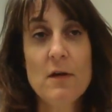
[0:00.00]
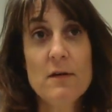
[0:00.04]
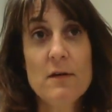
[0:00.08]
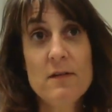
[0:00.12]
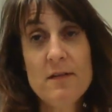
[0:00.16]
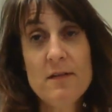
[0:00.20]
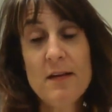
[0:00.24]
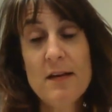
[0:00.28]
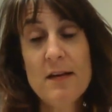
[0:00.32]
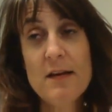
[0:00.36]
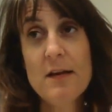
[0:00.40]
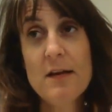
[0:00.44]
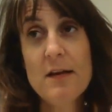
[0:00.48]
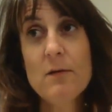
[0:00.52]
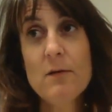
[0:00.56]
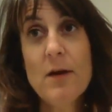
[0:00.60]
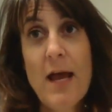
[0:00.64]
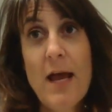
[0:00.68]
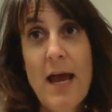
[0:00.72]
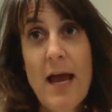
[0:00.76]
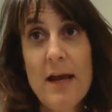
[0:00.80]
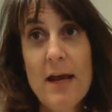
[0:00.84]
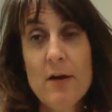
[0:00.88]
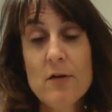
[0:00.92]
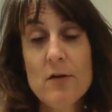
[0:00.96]
seated
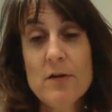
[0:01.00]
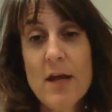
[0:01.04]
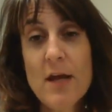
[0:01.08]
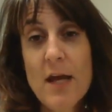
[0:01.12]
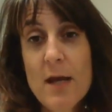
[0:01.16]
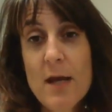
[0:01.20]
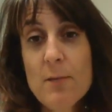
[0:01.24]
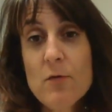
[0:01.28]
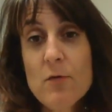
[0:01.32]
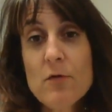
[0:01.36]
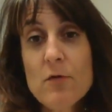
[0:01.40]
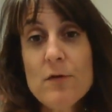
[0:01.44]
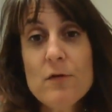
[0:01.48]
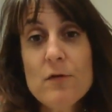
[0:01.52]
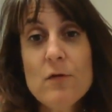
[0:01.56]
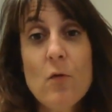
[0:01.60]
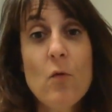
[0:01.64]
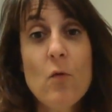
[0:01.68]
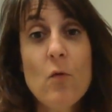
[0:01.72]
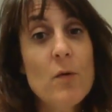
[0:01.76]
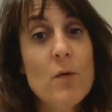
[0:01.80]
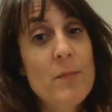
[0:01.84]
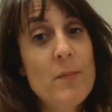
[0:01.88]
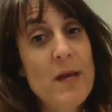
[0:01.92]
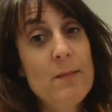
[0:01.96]
at your tables,
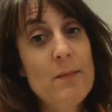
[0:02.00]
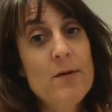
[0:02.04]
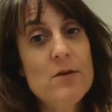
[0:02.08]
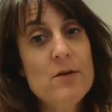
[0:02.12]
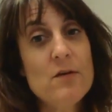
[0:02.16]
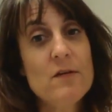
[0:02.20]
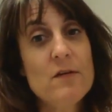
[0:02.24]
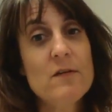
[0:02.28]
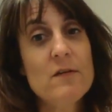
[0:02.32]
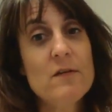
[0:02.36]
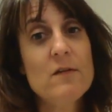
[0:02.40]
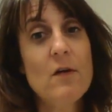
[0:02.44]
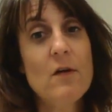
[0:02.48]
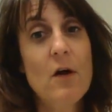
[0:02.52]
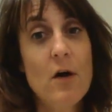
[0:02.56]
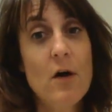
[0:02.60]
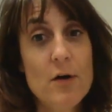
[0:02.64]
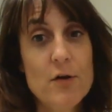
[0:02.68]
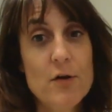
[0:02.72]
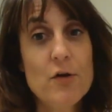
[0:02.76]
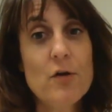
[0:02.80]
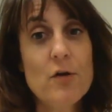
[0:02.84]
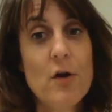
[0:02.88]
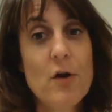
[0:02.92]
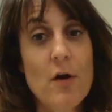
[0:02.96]
or maybe just
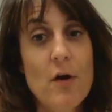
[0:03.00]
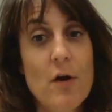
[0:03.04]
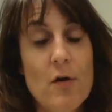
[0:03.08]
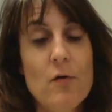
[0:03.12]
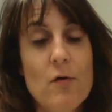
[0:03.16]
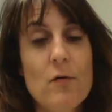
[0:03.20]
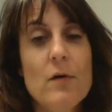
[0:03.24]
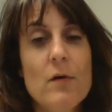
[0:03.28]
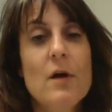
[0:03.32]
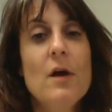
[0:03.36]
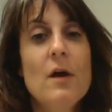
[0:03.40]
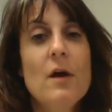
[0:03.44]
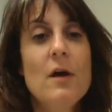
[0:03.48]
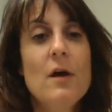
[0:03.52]
on your own.